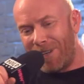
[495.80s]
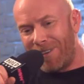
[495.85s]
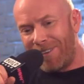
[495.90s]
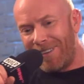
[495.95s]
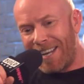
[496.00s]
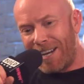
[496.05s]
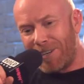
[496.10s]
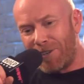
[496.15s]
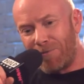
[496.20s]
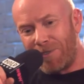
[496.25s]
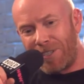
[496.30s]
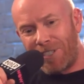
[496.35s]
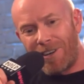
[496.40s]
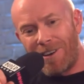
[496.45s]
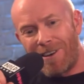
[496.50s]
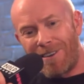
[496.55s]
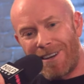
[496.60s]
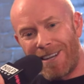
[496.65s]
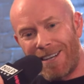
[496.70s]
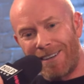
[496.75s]
Now, you're
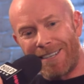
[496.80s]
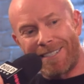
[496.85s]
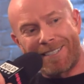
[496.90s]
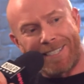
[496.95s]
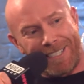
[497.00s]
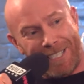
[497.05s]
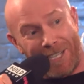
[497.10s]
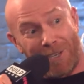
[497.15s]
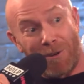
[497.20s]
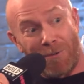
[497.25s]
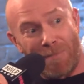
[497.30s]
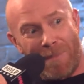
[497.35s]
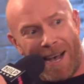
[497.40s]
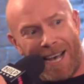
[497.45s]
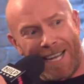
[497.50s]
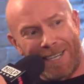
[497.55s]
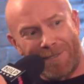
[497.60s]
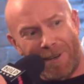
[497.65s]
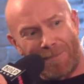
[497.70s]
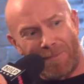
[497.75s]
returning as a single
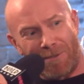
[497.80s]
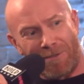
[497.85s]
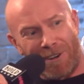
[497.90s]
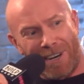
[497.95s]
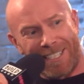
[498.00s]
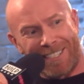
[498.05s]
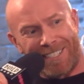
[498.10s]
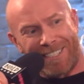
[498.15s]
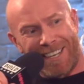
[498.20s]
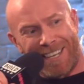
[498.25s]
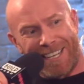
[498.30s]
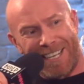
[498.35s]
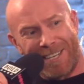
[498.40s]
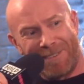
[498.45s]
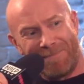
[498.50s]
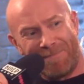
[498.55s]
man, am I right in saying?